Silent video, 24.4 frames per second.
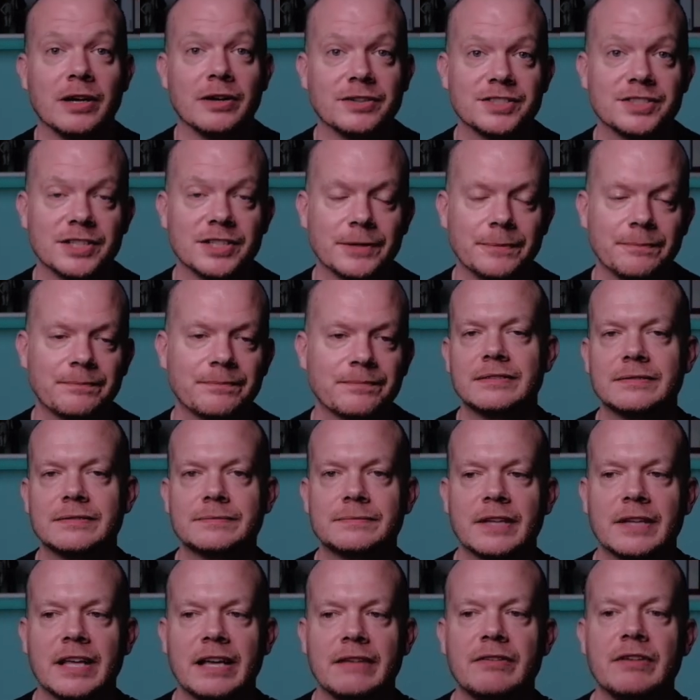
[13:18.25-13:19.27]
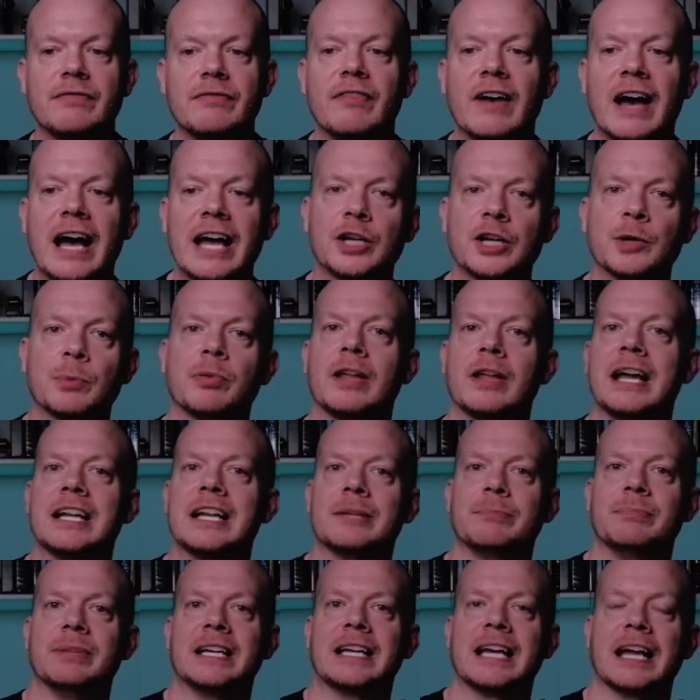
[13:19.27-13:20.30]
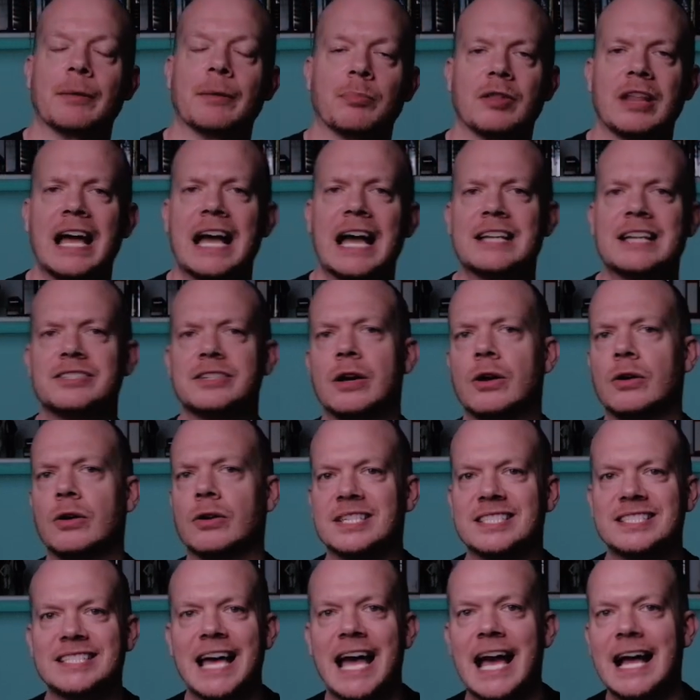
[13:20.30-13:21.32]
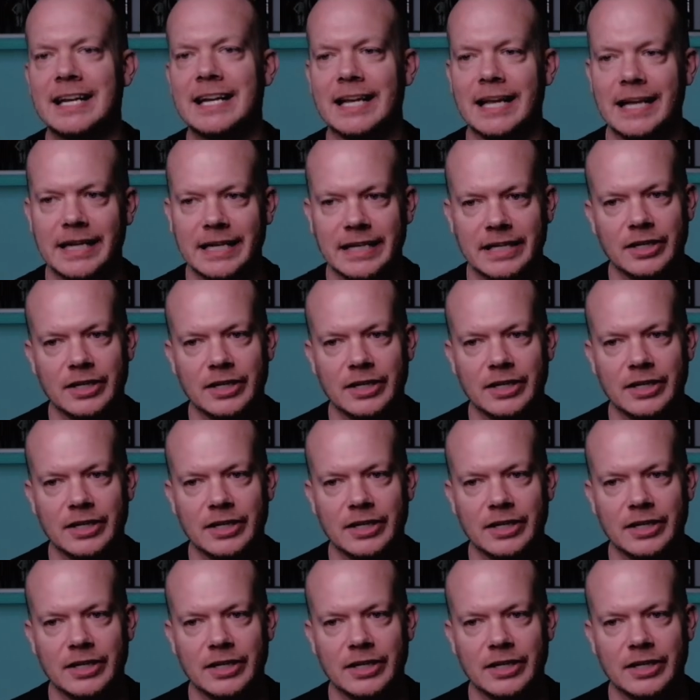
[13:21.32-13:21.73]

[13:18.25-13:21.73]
So if you find your playing to be kind of plateaued or stagnating,